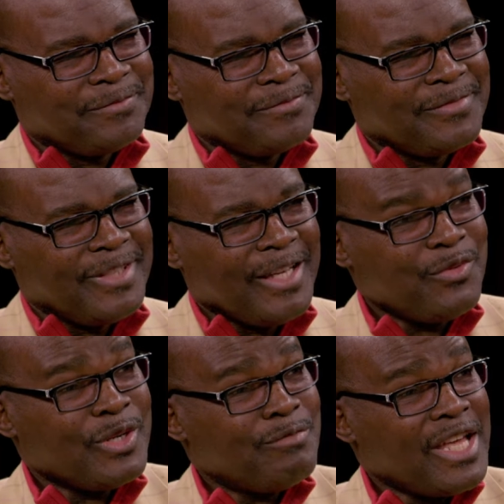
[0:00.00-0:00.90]
Mm.
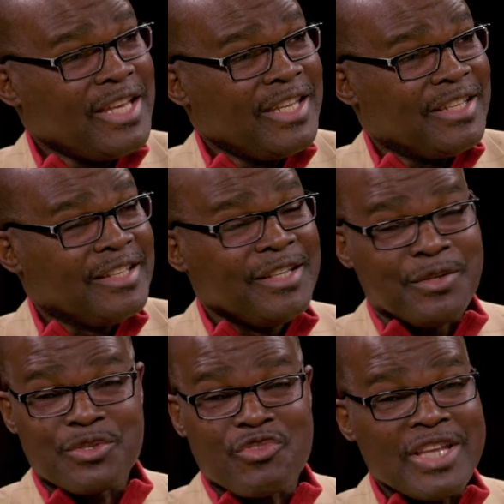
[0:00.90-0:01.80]
Edward Blyden. Mm. He
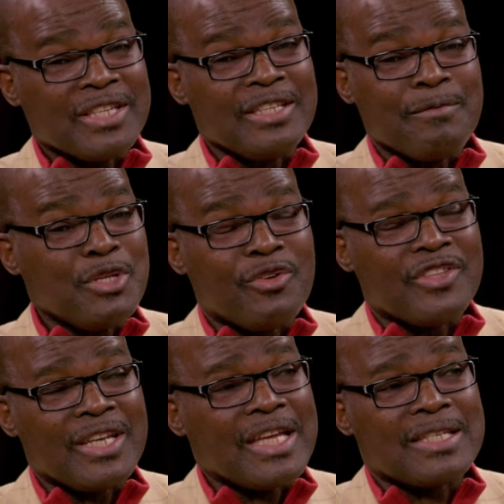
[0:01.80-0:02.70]
was writing in the middle of the
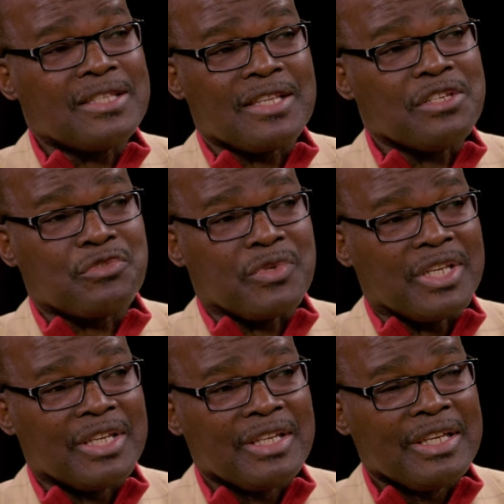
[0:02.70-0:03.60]
19th century
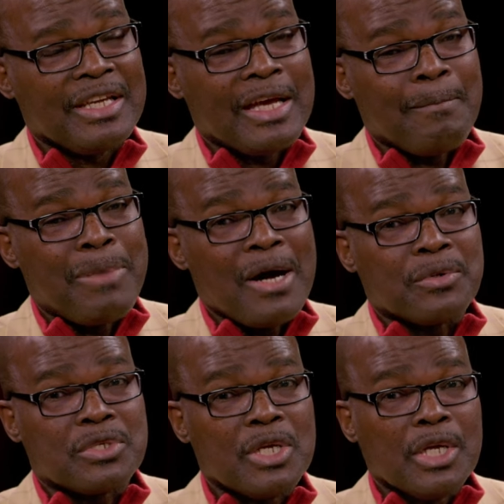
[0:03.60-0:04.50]
mm.
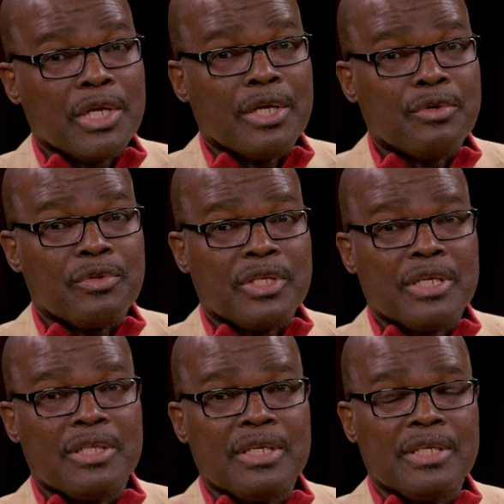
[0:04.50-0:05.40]
about you know the
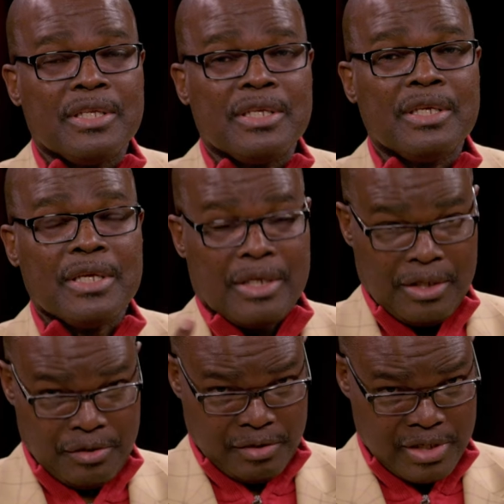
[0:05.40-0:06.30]
the the
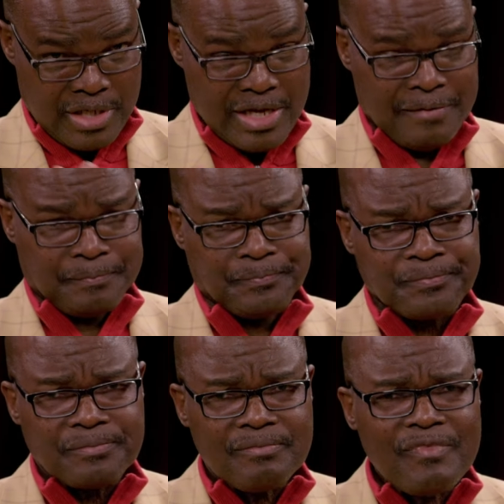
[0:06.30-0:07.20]
you know the um,
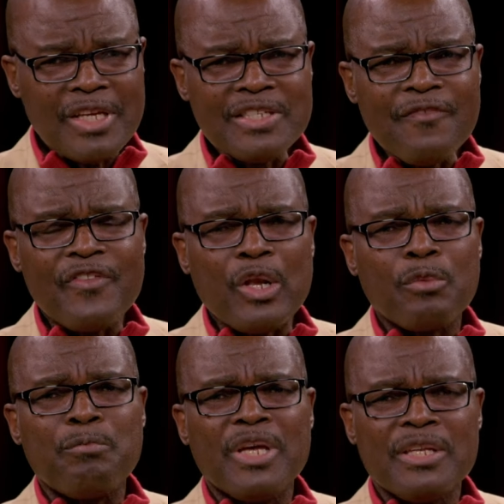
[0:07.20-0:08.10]

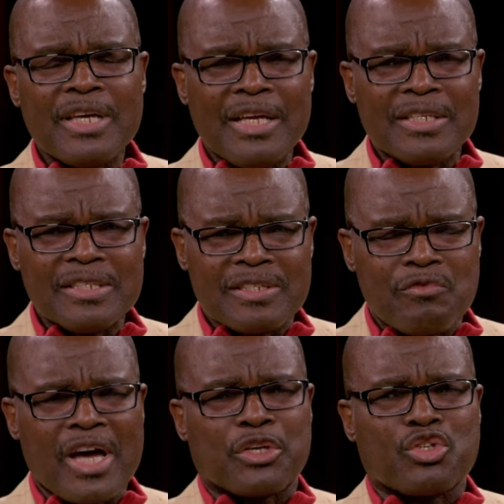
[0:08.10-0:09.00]
development and
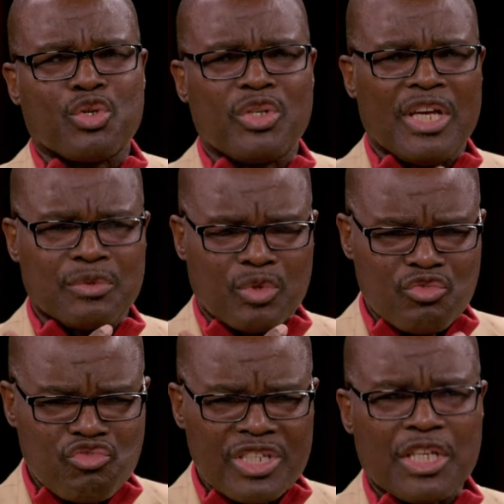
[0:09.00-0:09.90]
interaction and
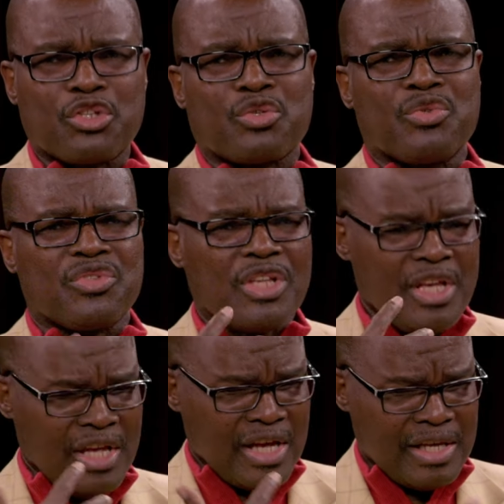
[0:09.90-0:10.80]
contradictions
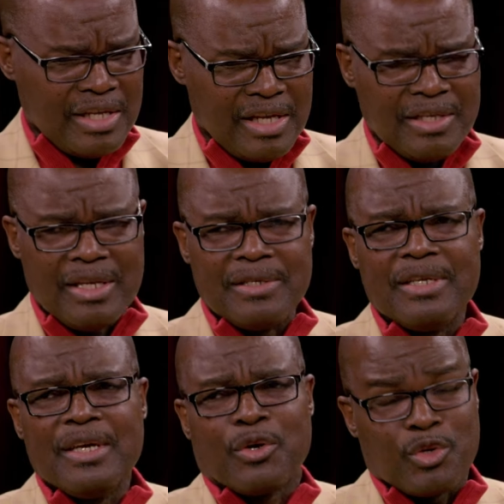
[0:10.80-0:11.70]
and, and, and
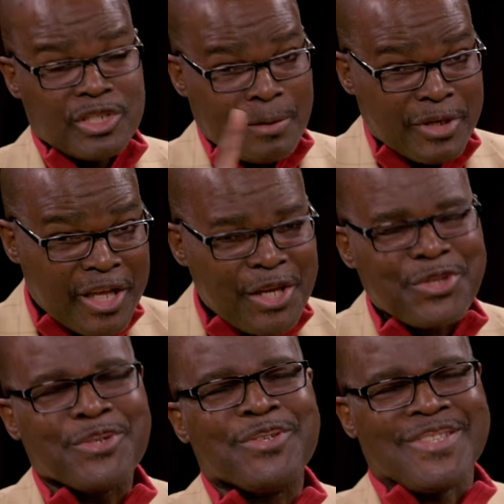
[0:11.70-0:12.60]

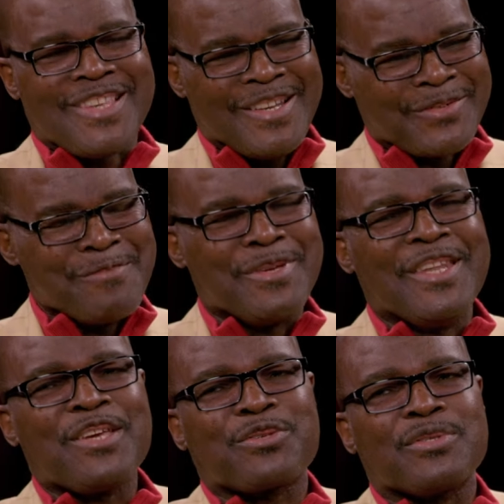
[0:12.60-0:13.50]
contaminations and mm -hmm.
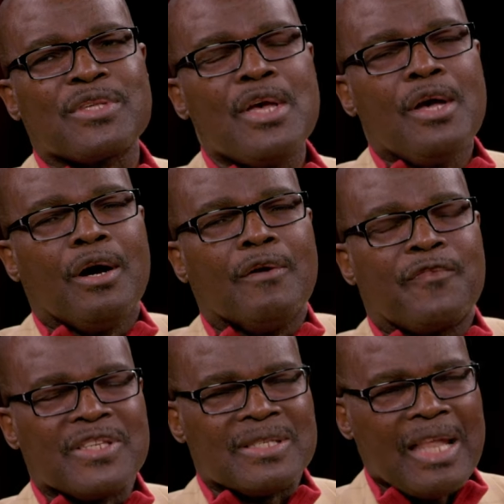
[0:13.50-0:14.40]
combinations of
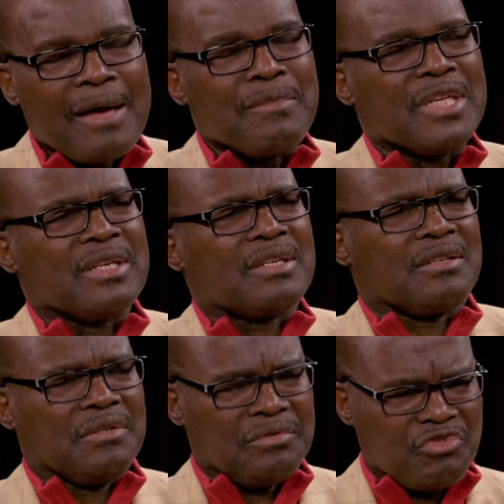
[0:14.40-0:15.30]
Islamic,
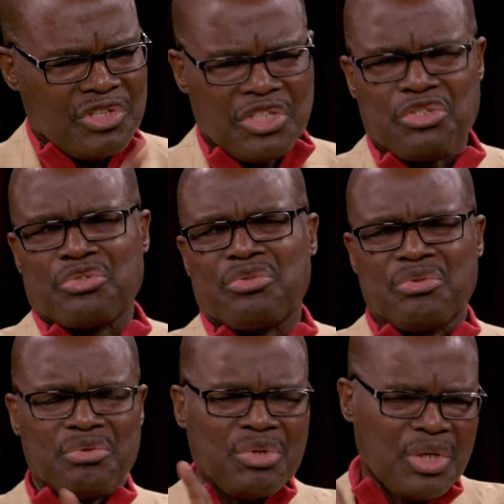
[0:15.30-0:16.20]
uh,
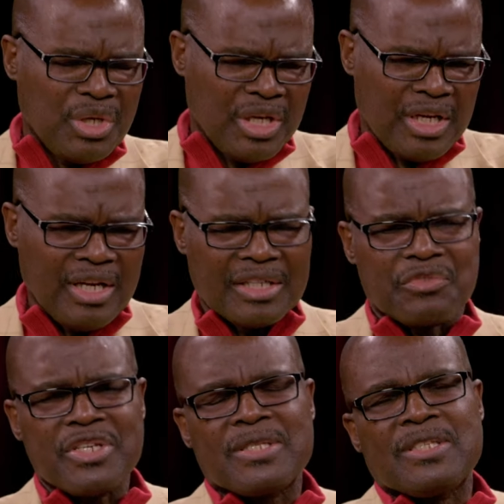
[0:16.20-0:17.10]
traditional, uh,
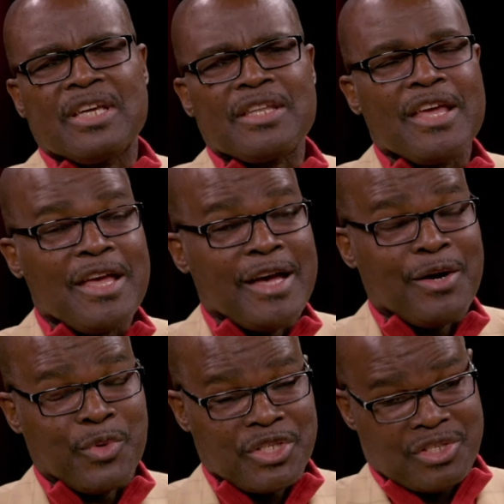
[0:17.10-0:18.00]
Christian, uh,
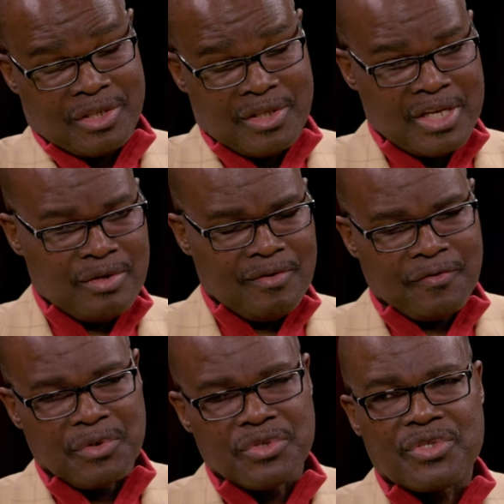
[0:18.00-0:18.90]
which then, of
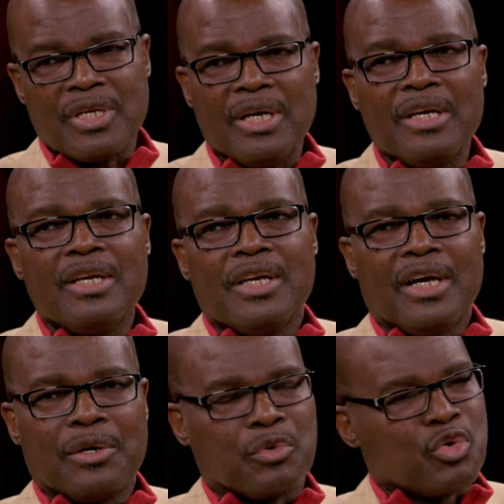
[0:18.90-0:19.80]
course, uh,
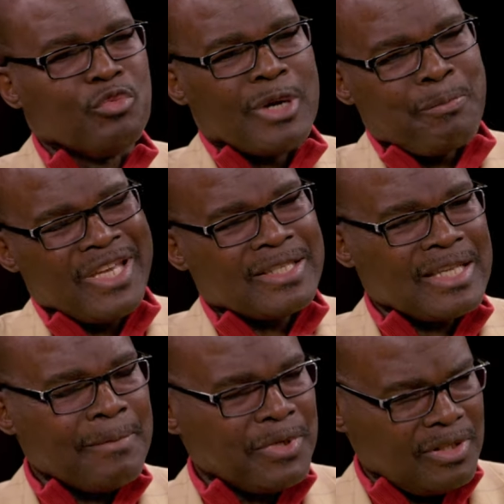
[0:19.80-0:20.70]
um, Nkrumah picks
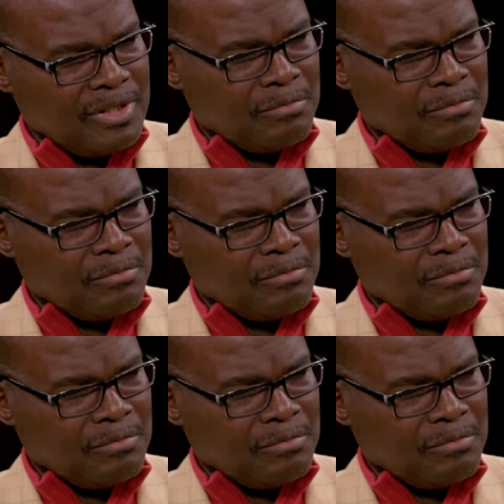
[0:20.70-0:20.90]
up in his